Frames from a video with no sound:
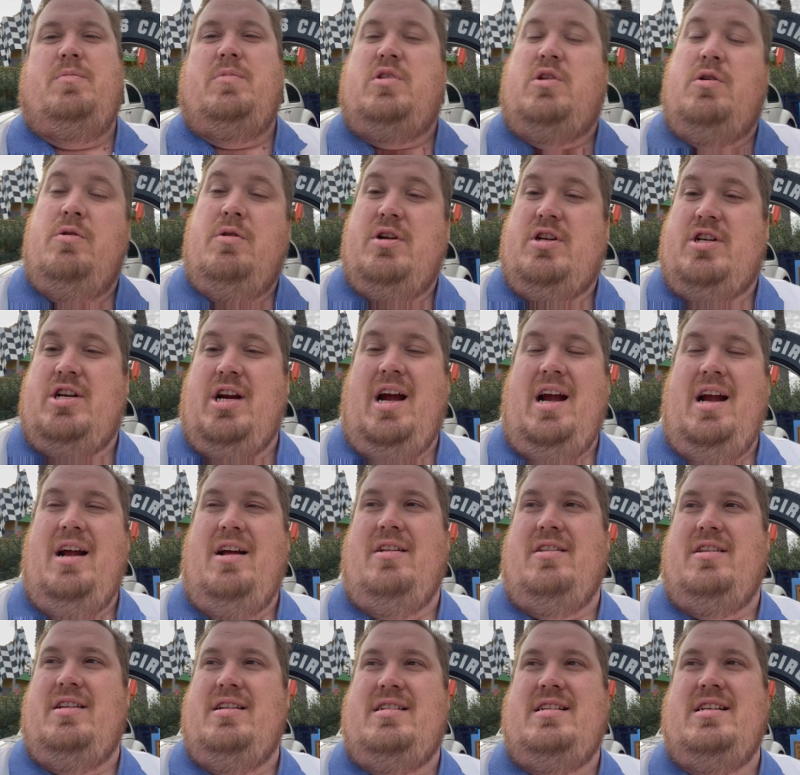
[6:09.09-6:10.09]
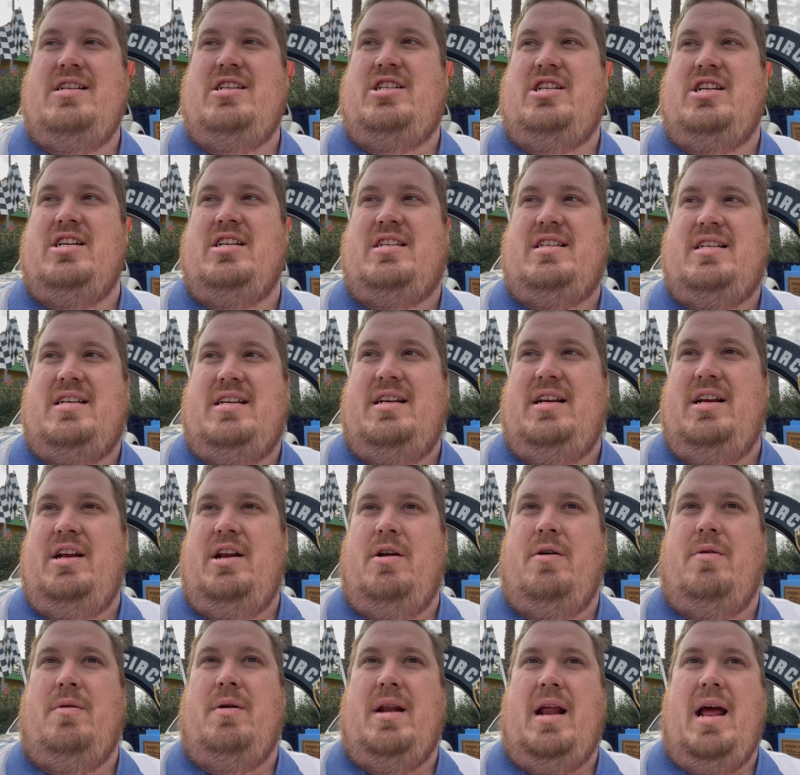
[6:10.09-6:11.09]
to a child, this is just, you
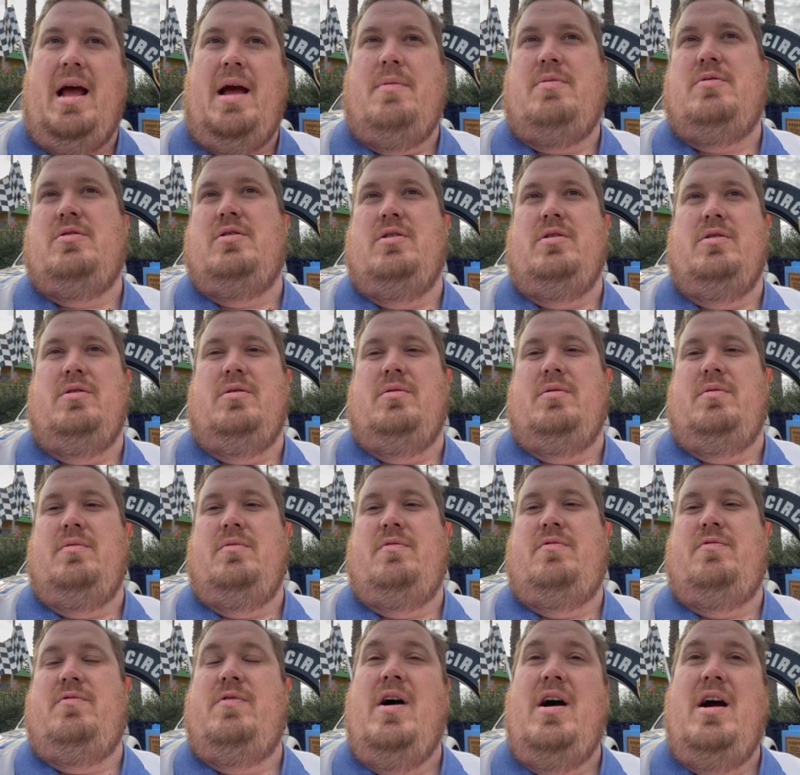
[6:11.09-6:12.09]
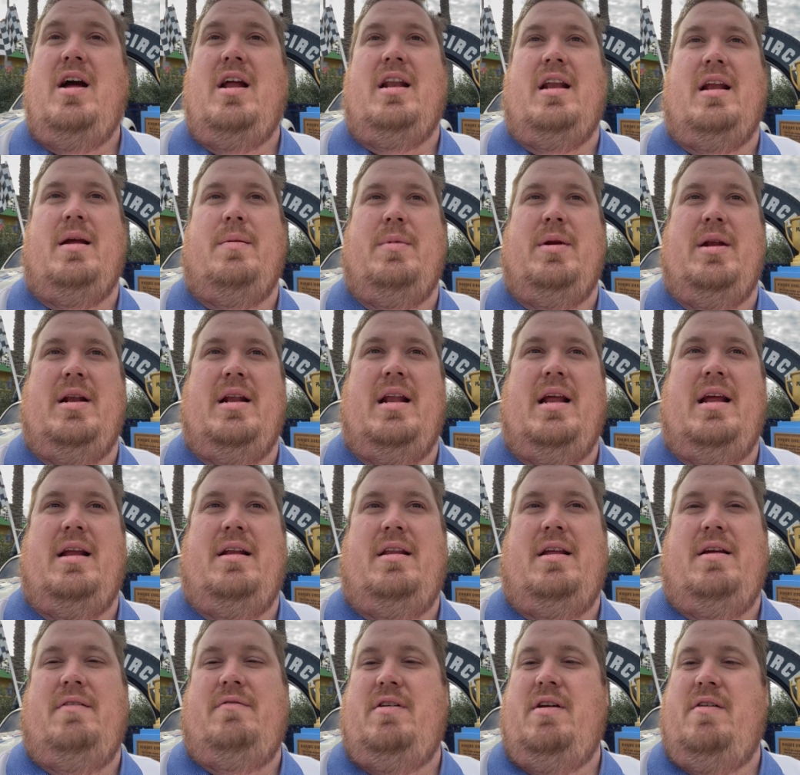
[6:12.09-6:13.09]
know, an absolute fun. I mean,
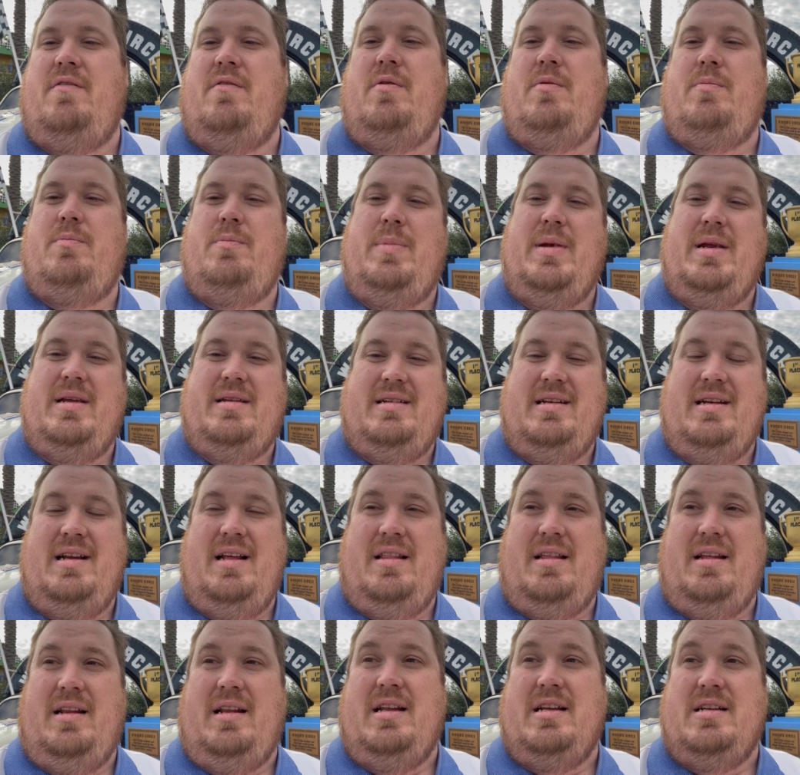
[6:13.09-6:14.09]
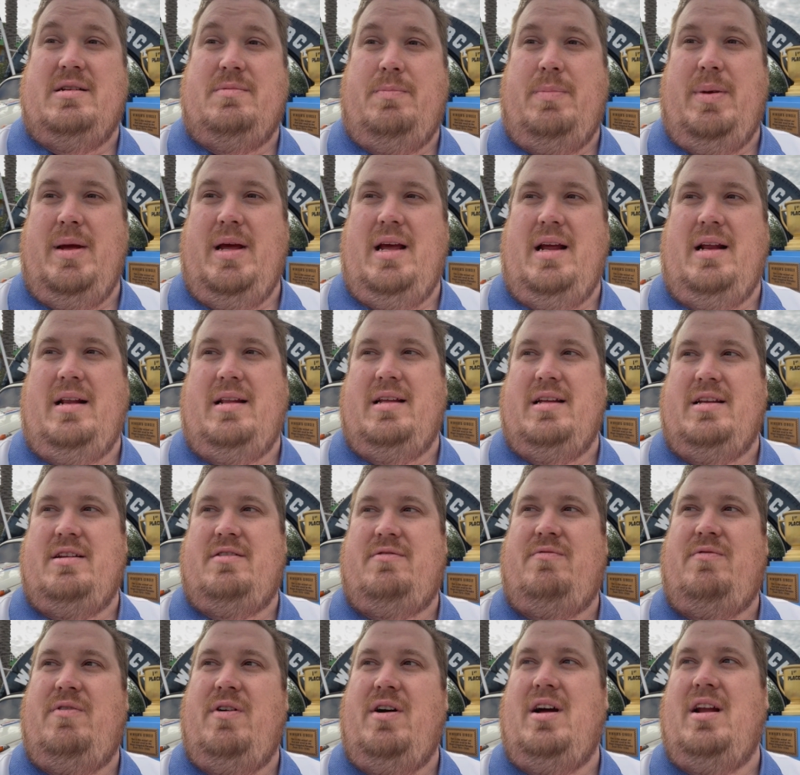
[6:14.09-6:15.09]
they've never seen anything this big, this
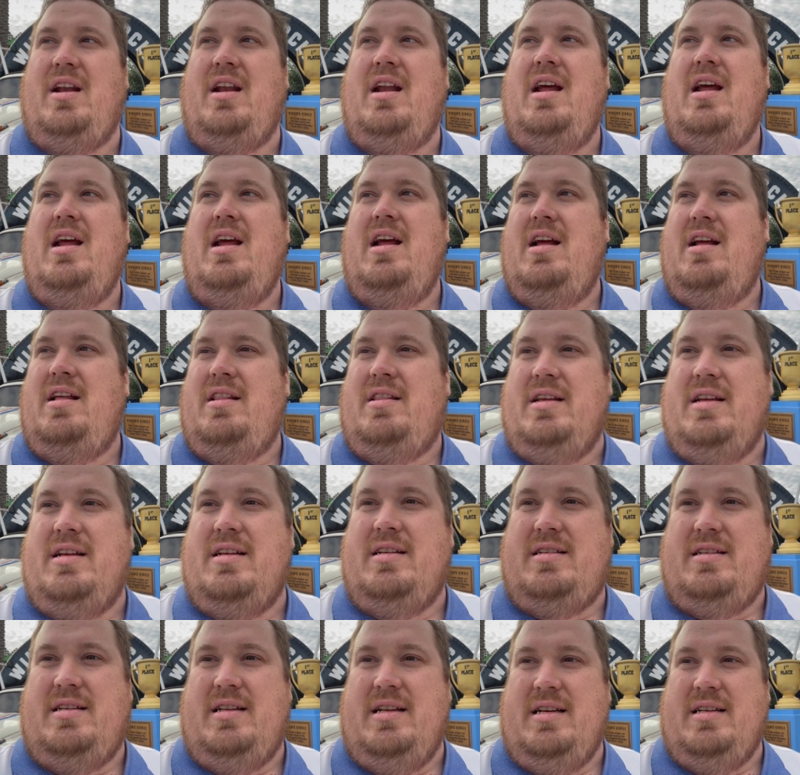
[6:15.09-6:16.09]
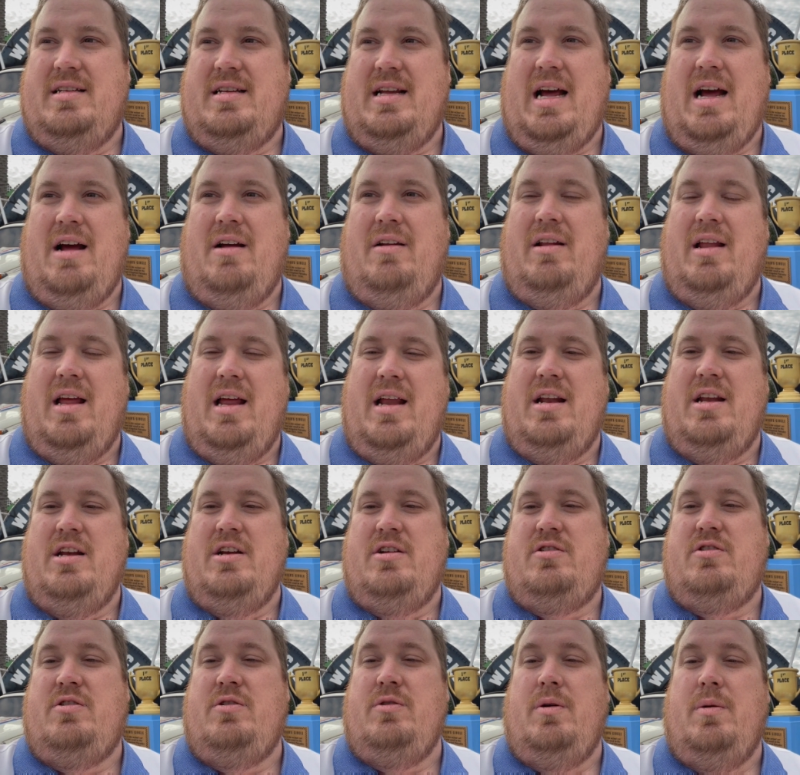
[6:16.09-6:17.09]
fun, this outlandish
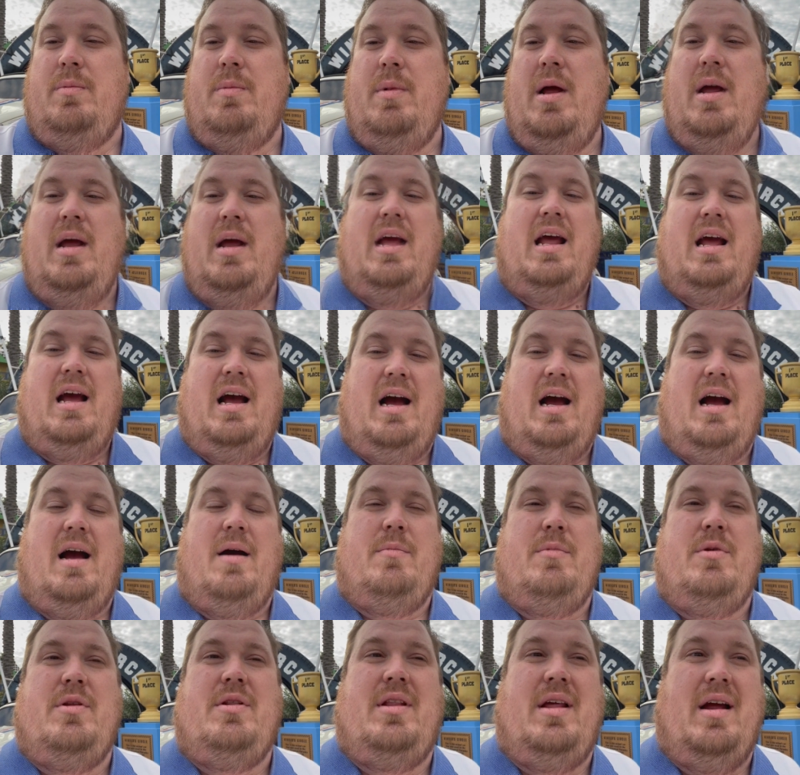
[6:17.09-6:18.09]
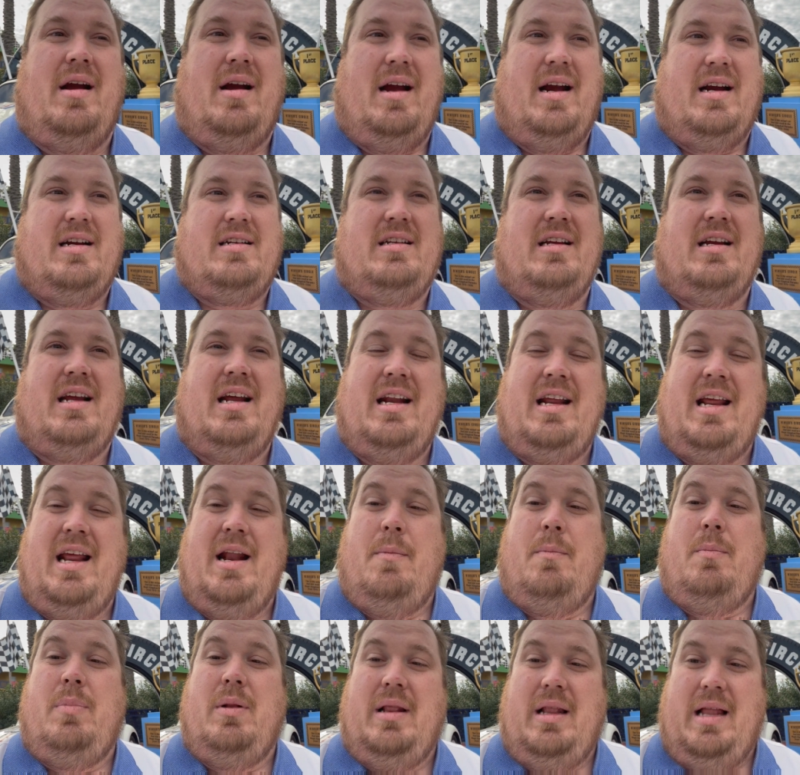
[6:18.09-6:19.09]
to them. They're actually going to get
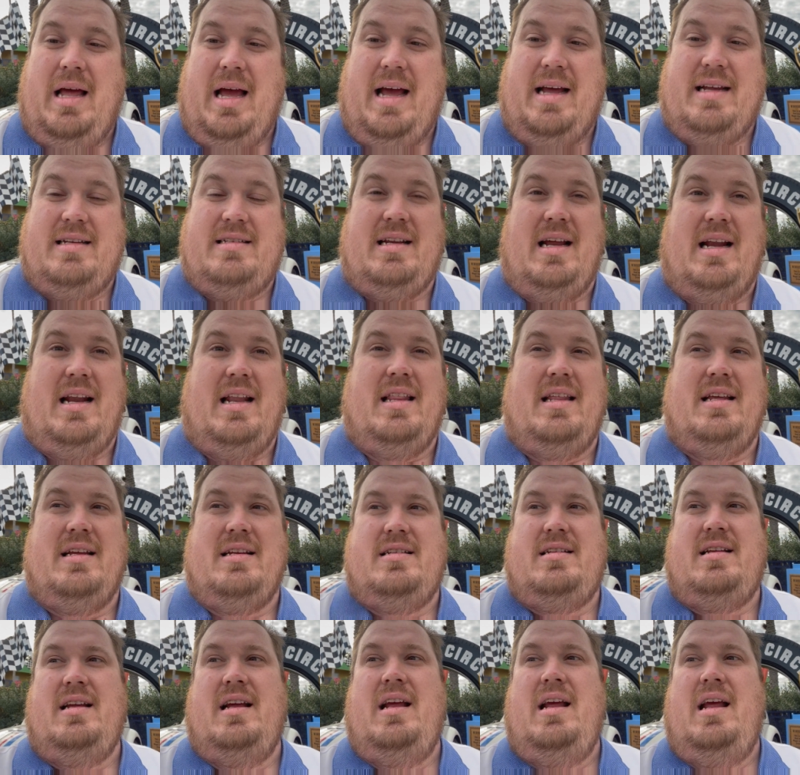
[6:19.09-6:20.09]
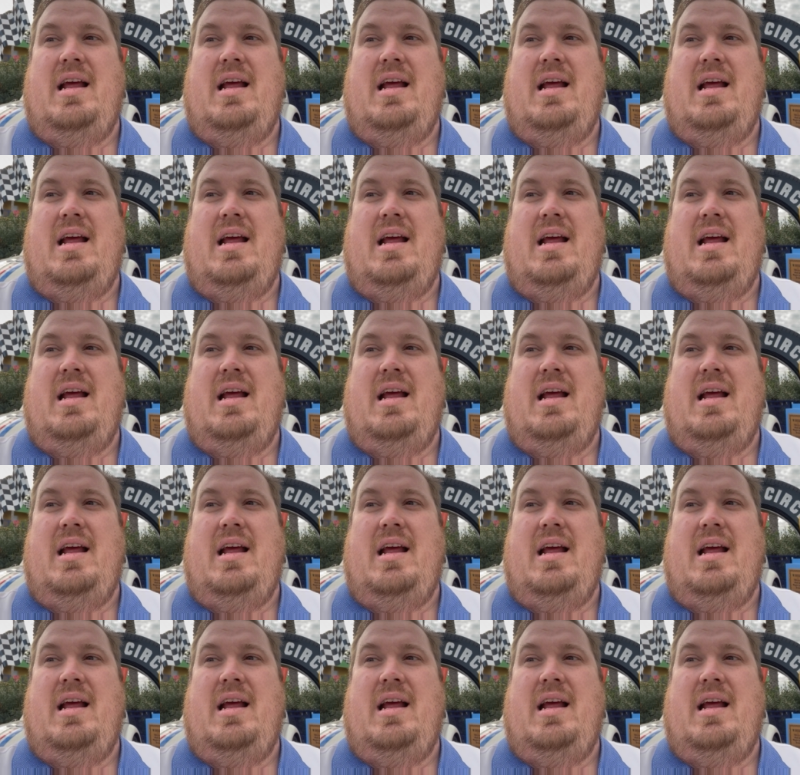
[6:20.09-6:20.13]
a blast out of this.